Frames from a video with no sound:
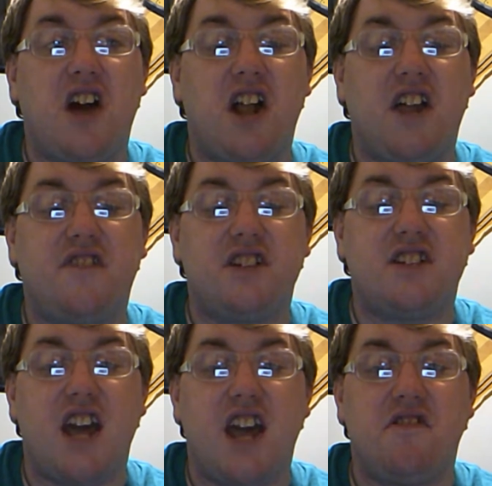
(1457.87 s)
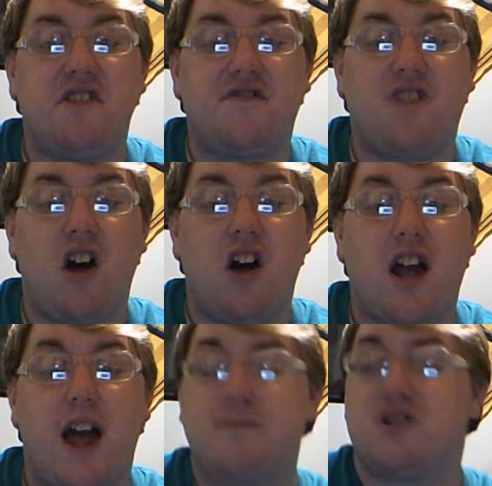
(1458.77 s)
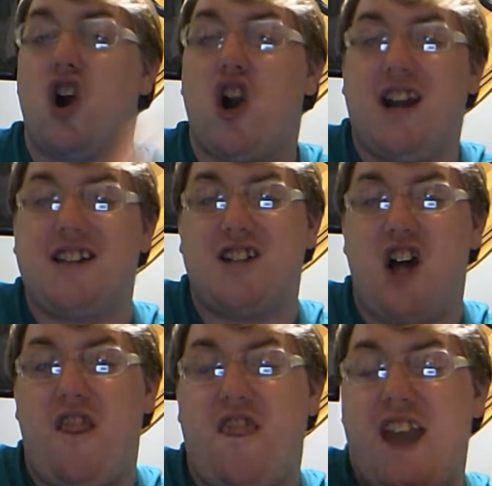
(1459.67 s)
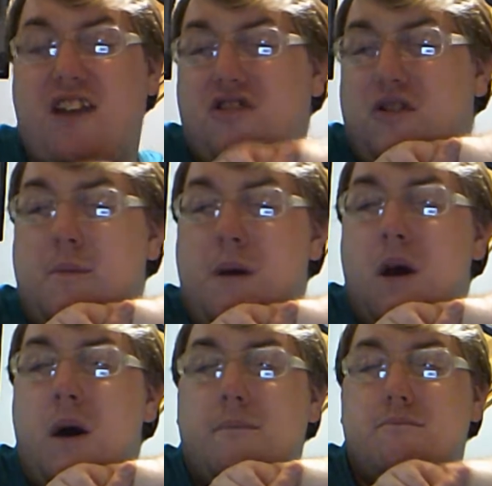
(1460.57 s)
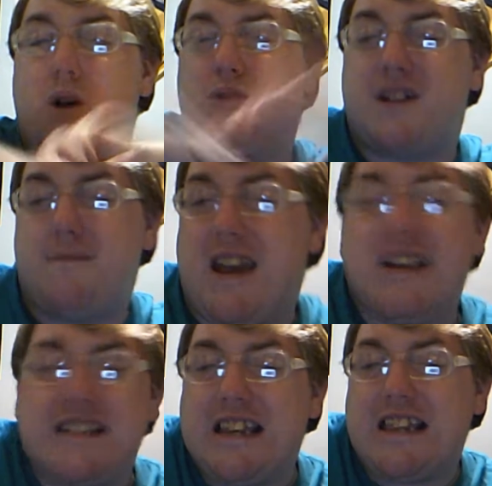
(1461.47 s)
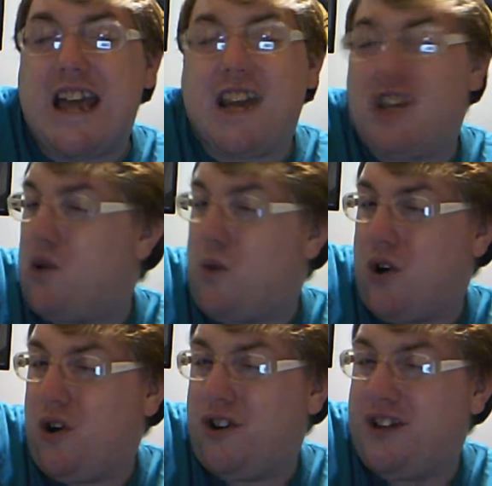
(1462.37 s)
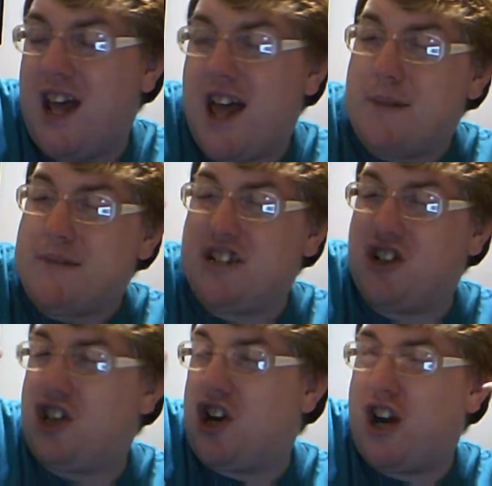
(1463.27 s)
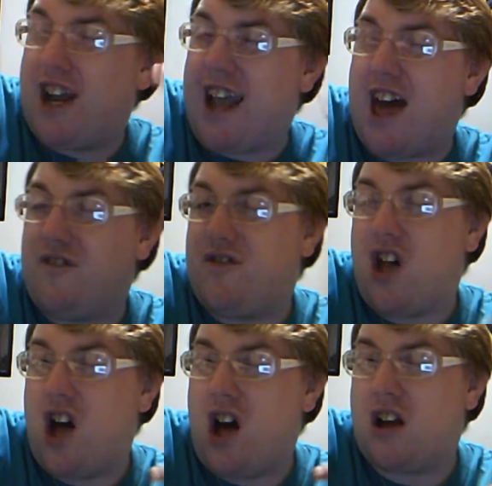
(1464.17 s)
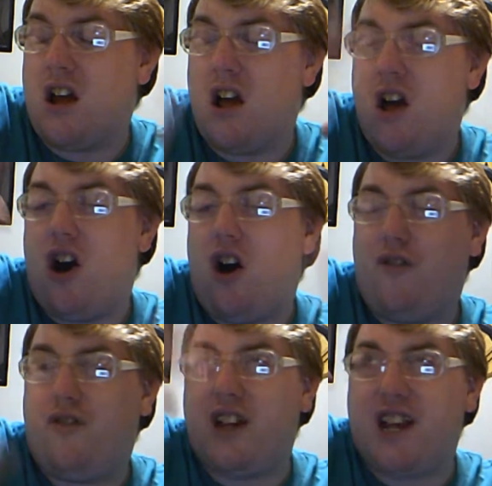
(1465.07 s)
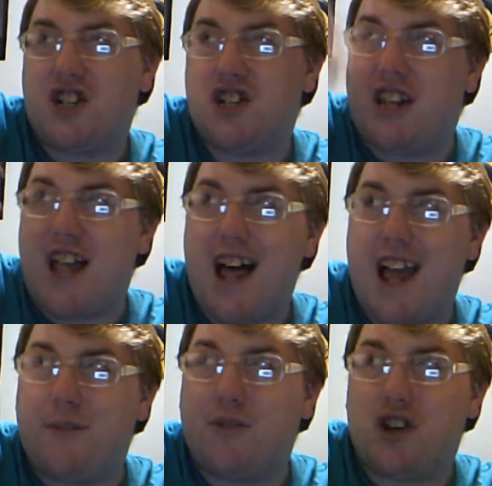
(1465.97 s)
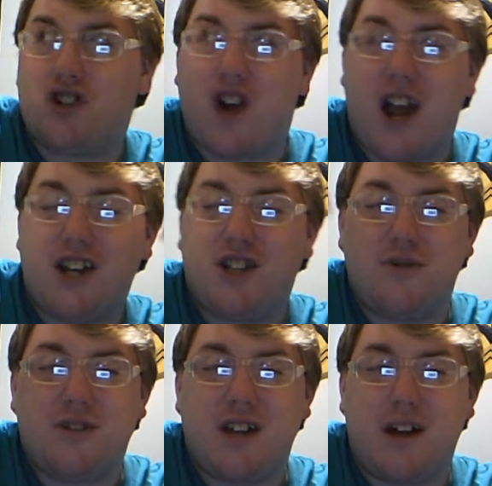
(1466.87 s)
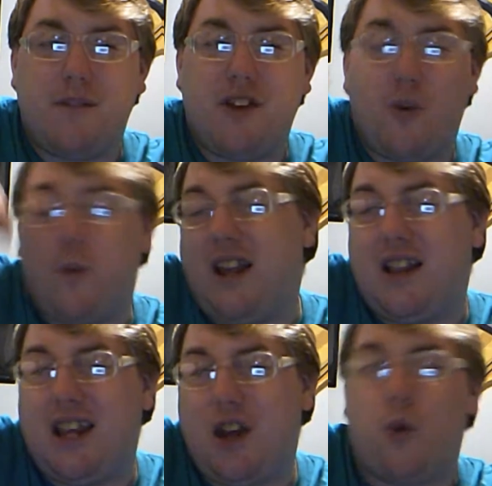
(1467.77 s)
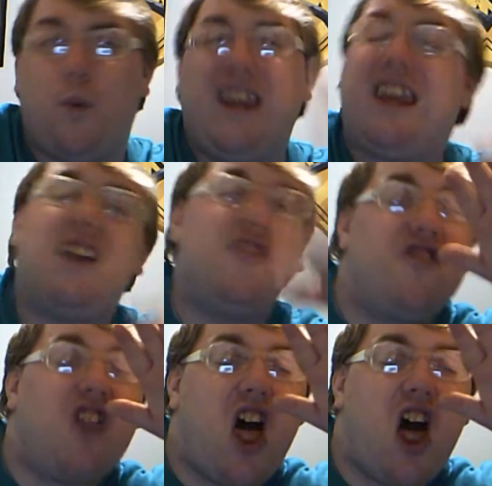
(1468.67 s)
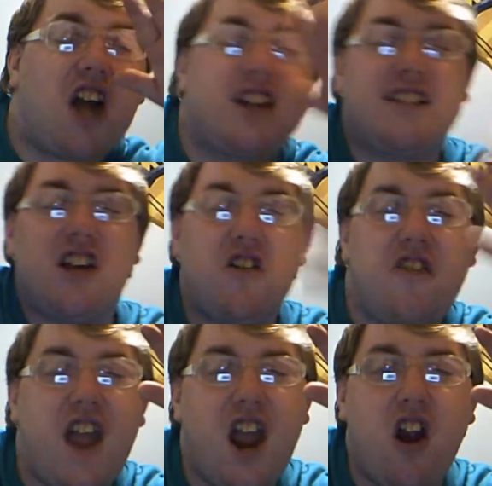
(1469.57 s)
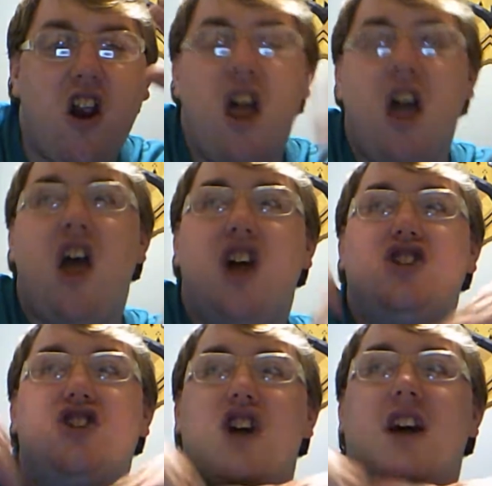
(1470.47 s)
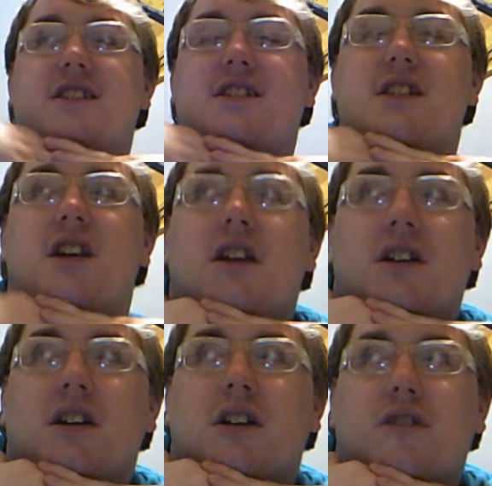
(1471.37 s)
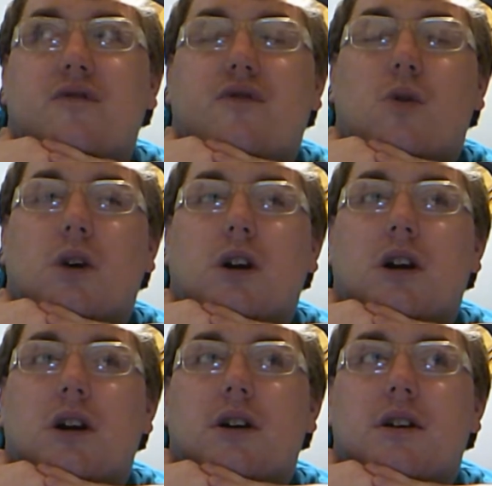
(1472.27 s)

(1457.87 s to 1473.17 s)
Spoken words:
All I've got left to say in this vlog, I'm sorry it's not like the most amazing thing in the world. I'm still learning how to vlog. Hopefully in July I'm going to try to do some either weekly or weekend vlogs here and there, just